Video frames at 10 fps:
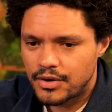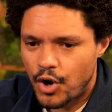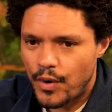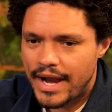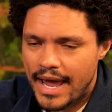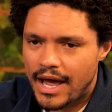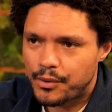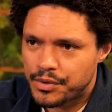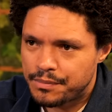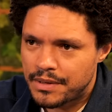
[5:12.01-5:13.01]
Go and hang out
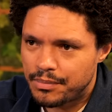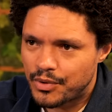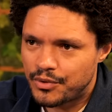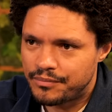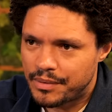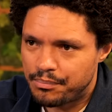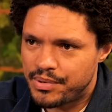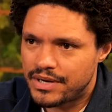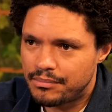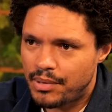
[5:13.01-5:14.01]
with people who've been
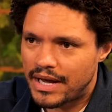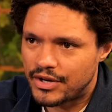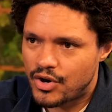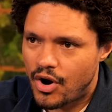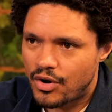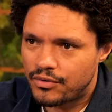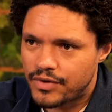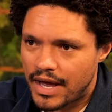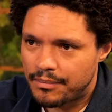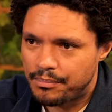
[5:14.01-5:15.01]
bitten by a dog or have
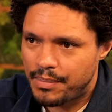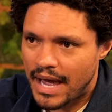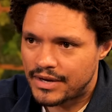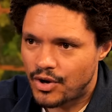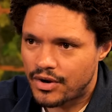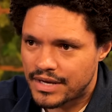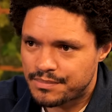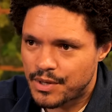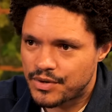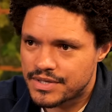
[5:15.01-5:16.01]
had bad dog
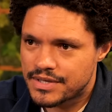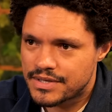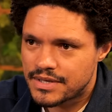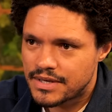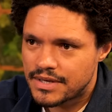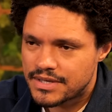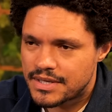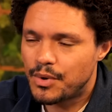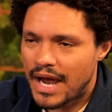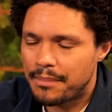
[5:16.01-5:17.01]
experiences. See
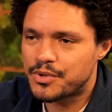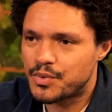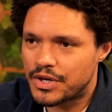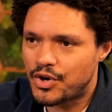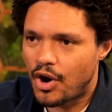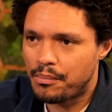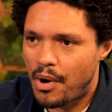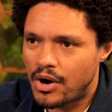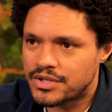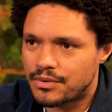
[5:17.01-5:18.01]
what happens when a dog
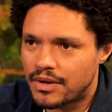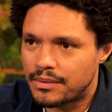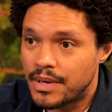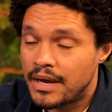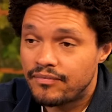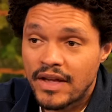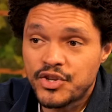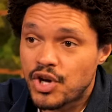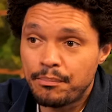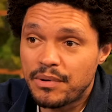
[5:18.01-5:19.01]
barks around them. They
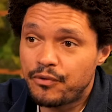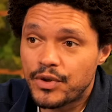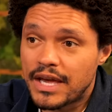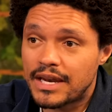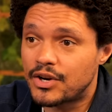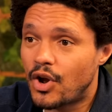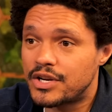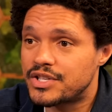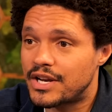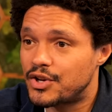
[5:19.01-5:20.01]
jump before they can
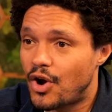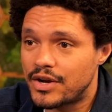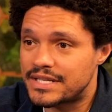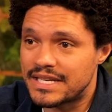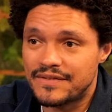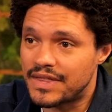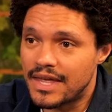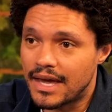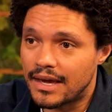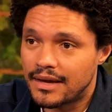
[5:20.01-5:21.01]
acknowledge that a dog is even
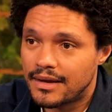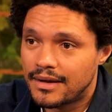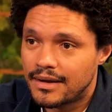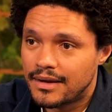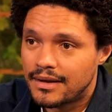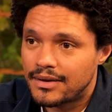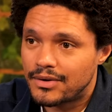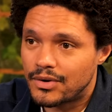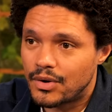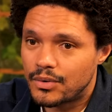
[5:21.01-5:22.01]
there. Mm-hmm.
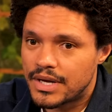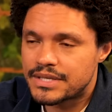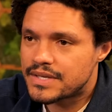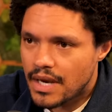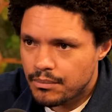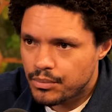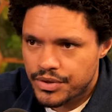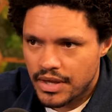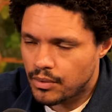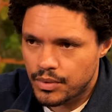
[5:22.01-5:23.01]
You know, it's the same
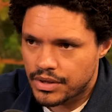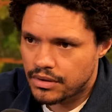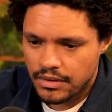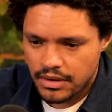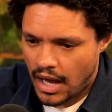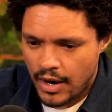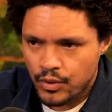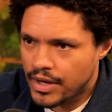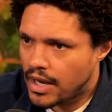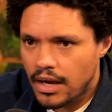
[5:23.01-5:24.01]
thing with, I
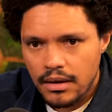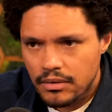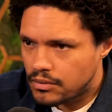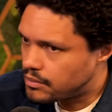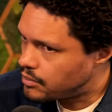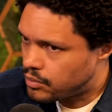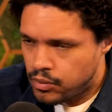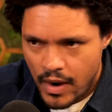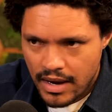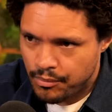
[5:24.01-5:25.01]
don't care
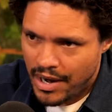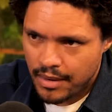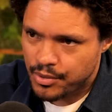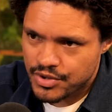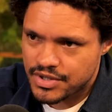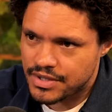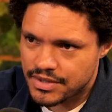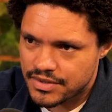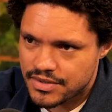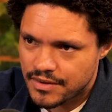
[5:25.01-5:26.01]
where a black person
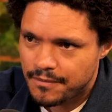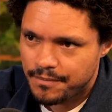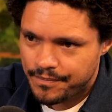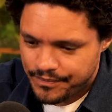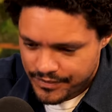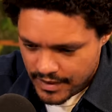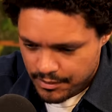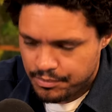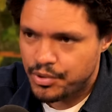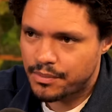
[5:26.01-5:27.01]
is,
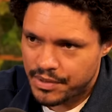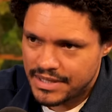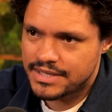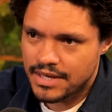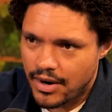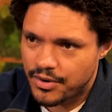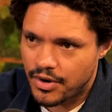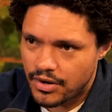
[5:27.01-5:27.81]
put a police siren